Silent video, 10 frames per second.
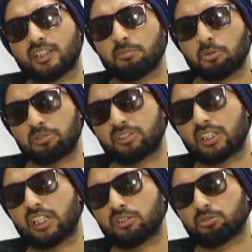I'm not a
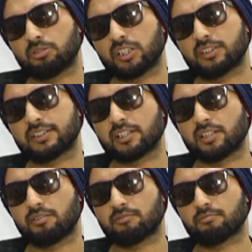star, so there's
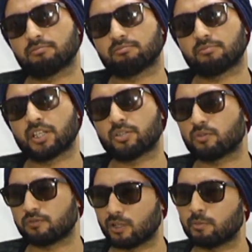nothing hit or
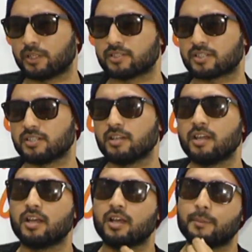flop as in.
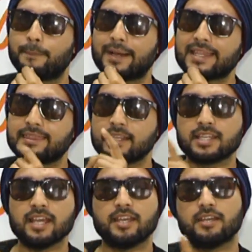But then,
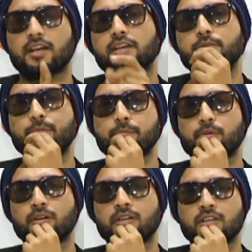yeah, I
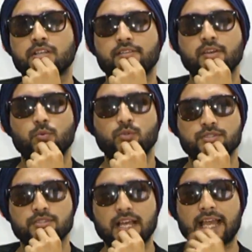remember. There
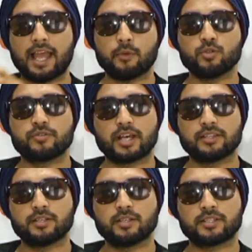was, I would
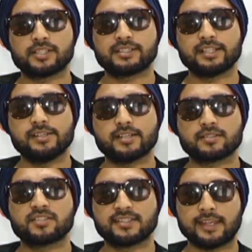rather tell it as
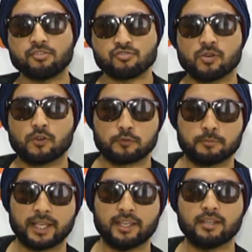a stage show of
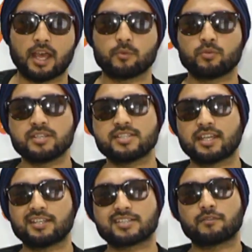mine. I wouldn't
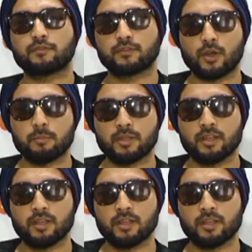say it as a flop,